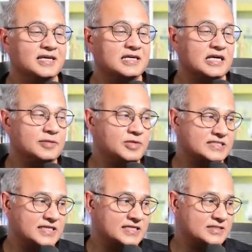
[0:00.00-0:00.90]
Ramnik
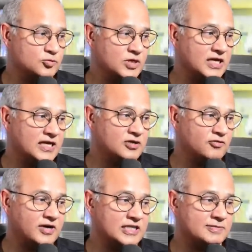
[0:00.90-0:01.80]
says, We had to
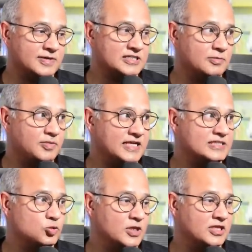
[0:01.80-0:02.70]
find special place
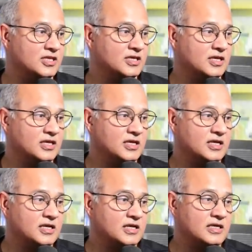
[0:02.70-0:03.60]
with
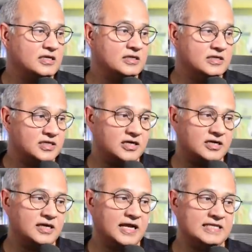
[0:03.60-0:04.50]
dirt
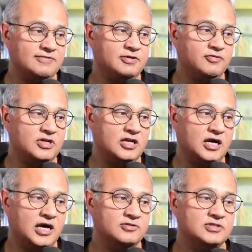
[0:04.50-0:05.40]
as everyone in
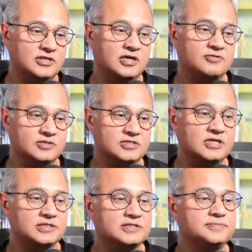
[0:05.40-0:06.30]
house and yard was yes